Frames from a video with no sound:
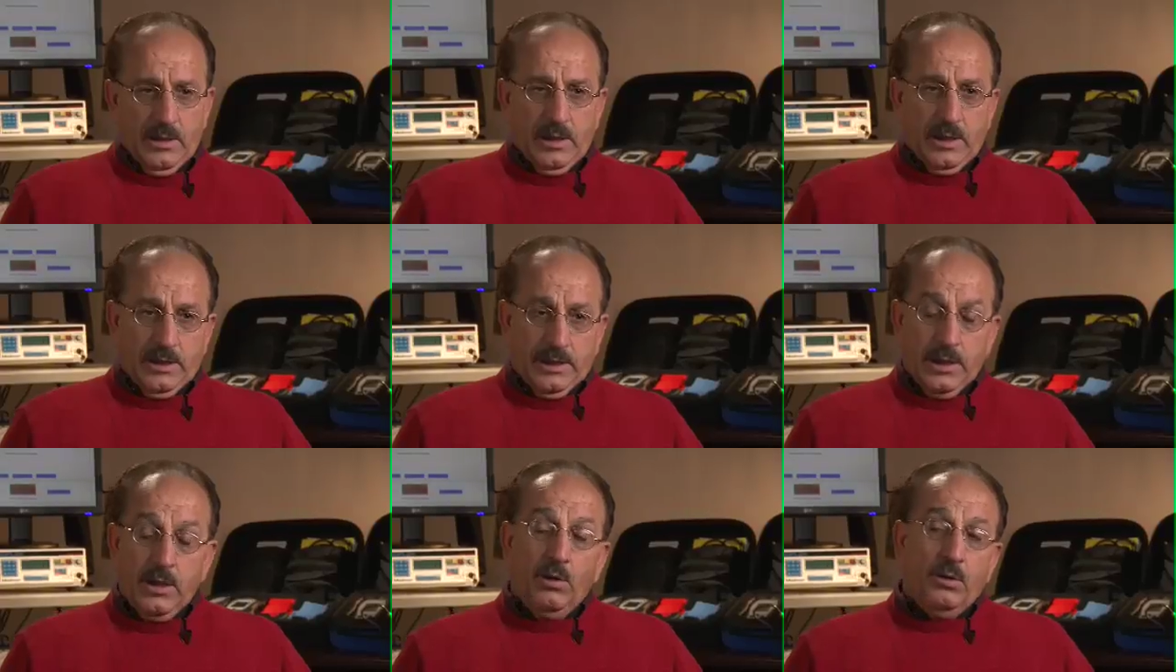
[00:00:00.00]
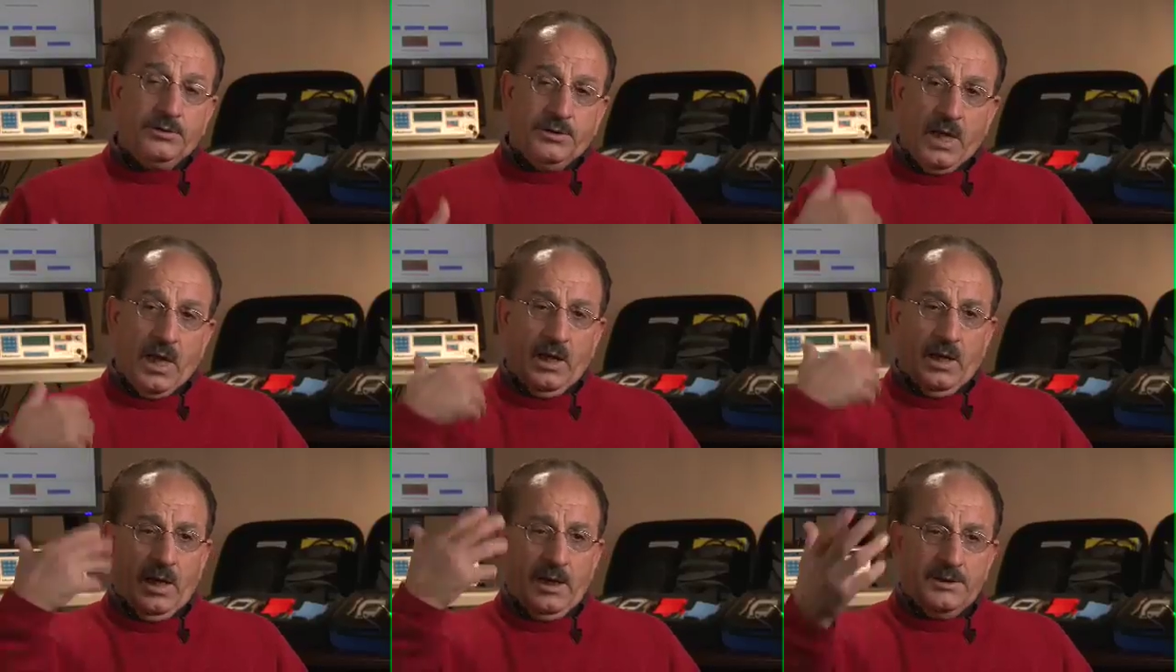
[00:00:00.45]
And he'll
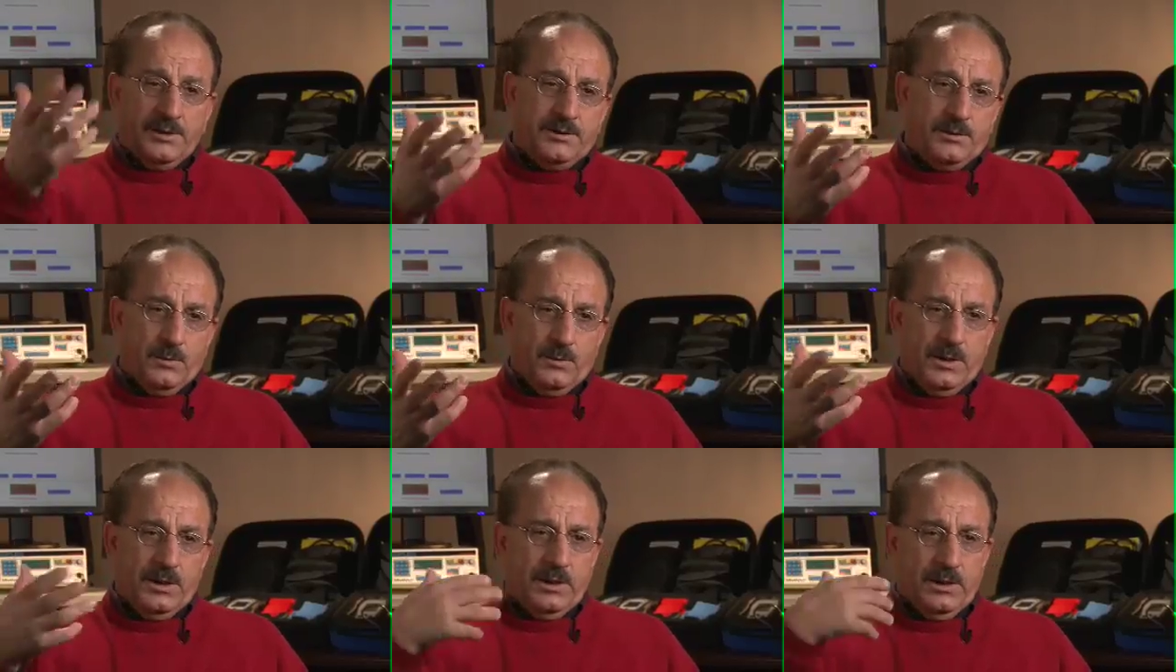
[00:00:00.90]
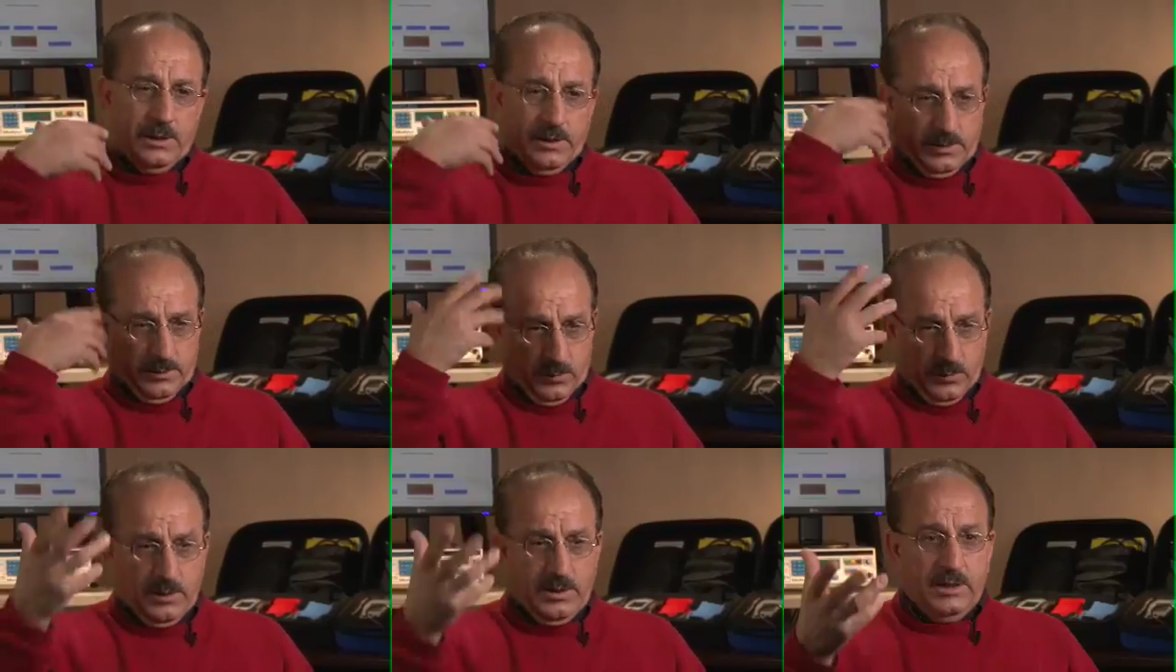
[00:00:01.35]
tell us when,
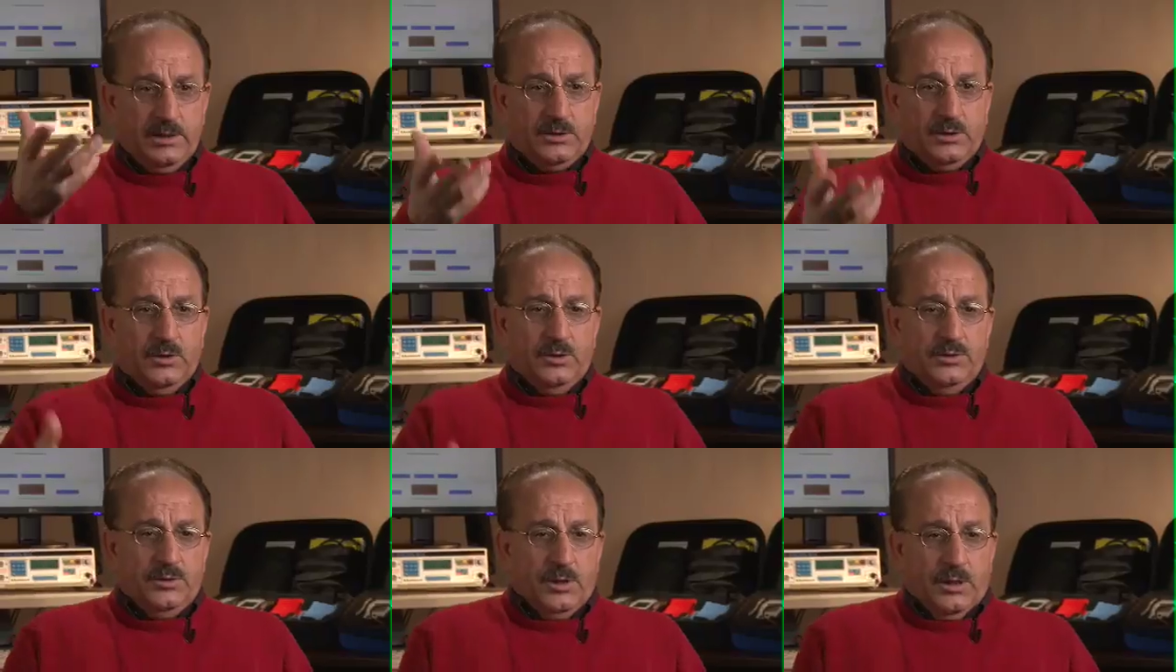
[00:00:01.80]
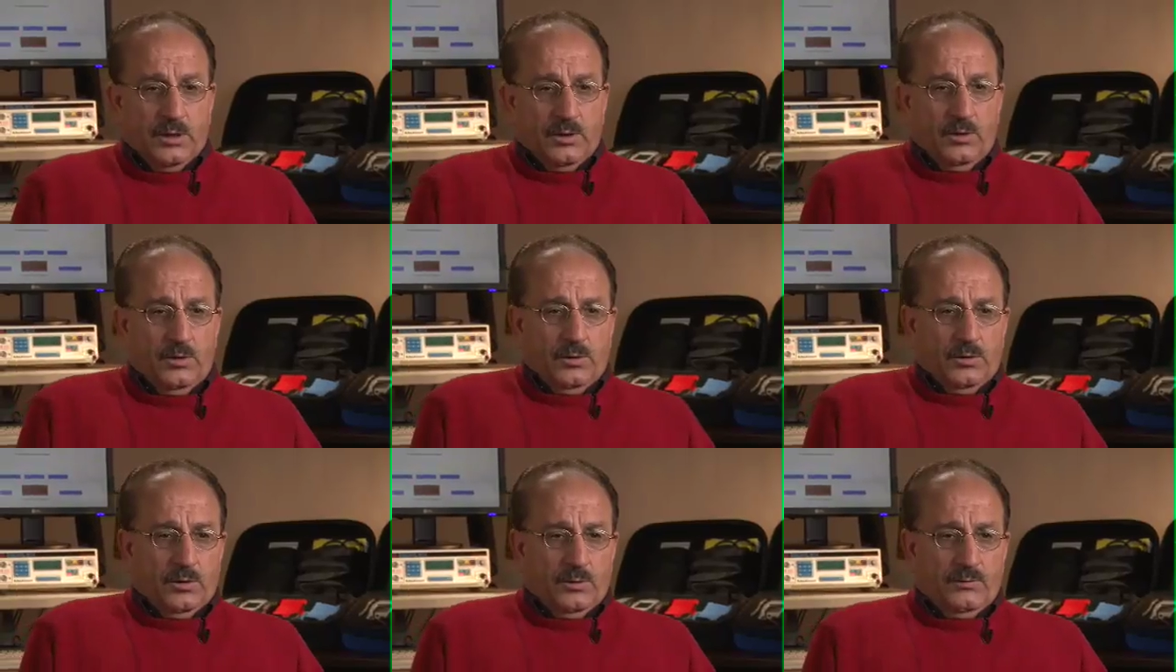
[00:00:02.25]
when he's good to
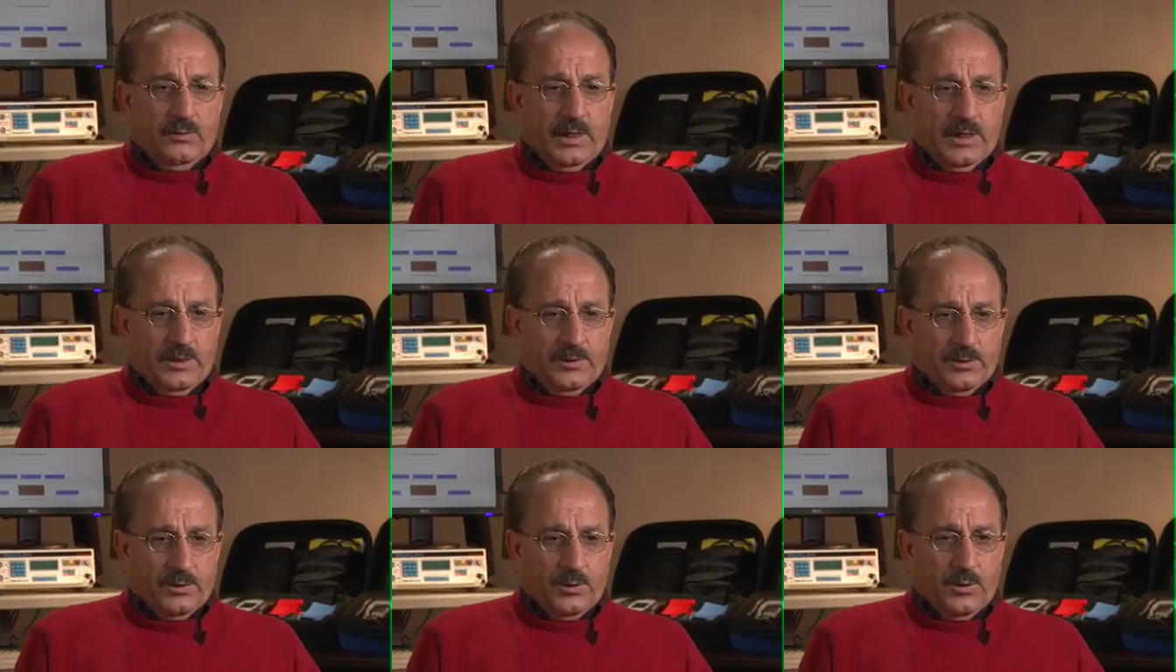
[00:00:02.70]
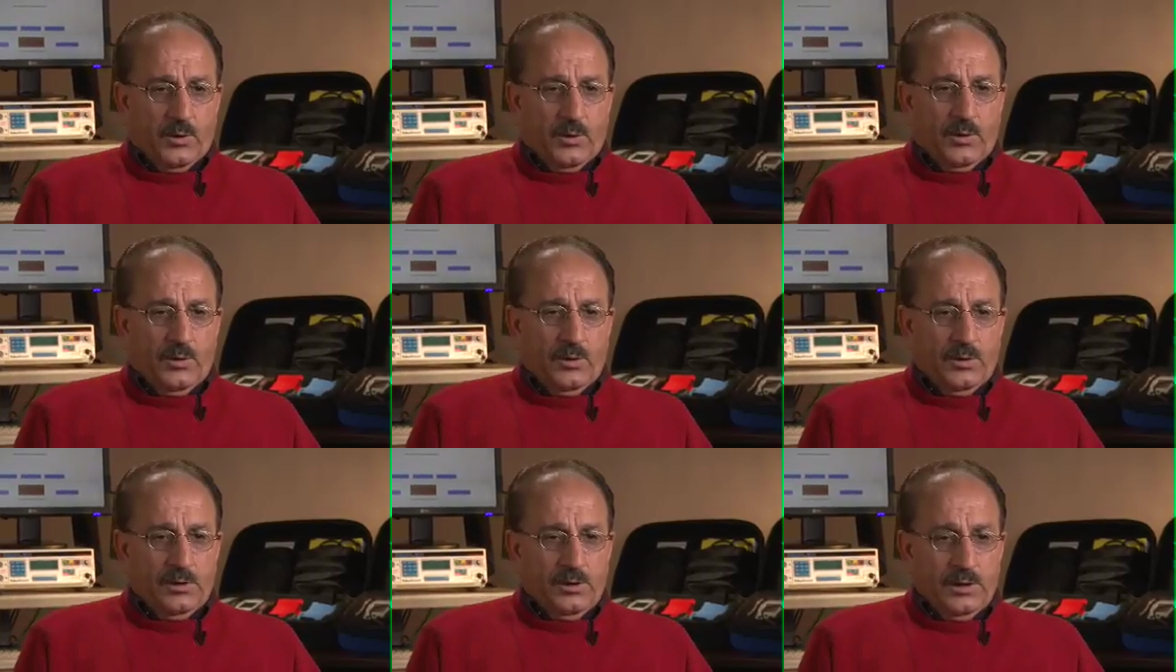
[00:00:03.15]
go, ready to
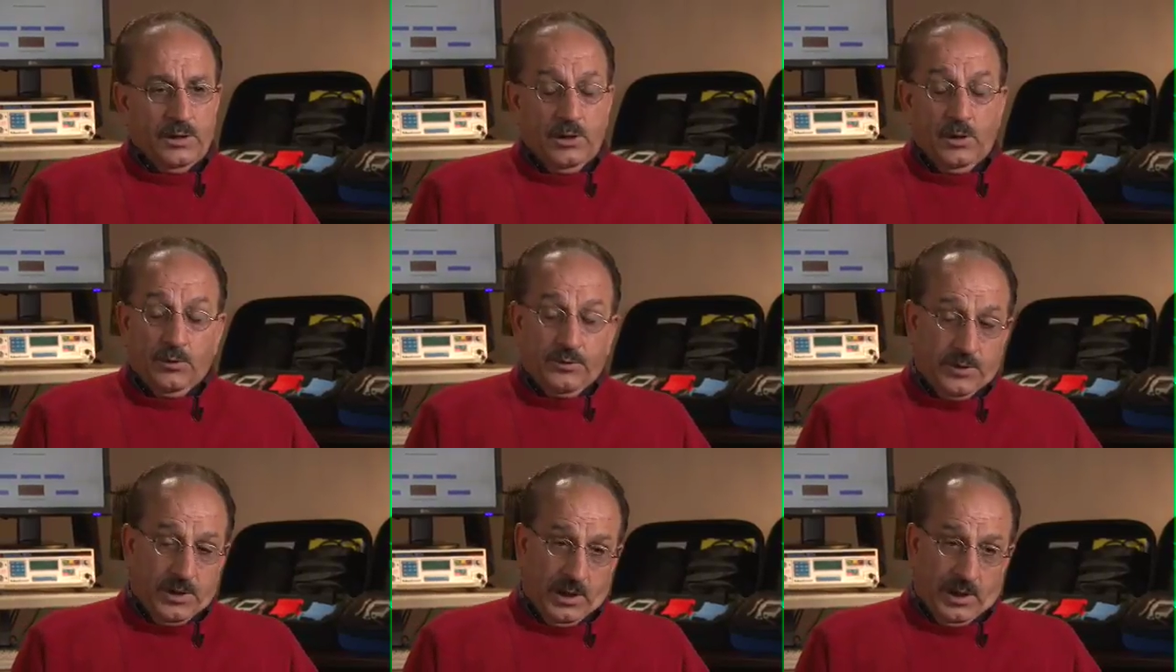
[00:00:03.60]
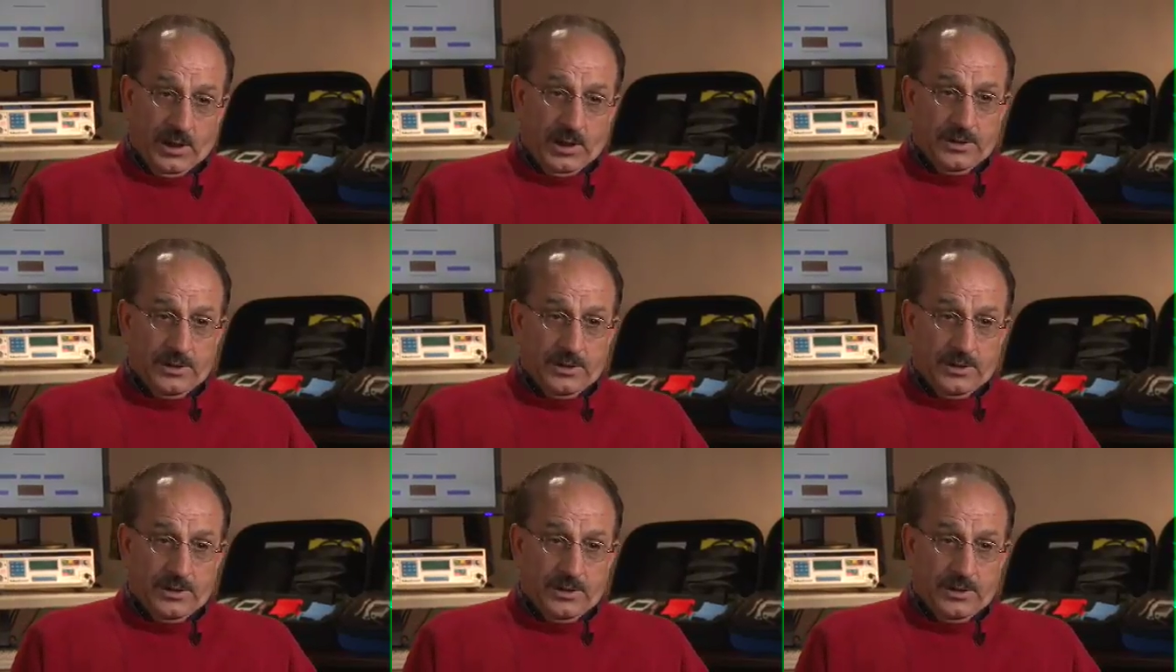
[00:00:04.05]
go. He'll tell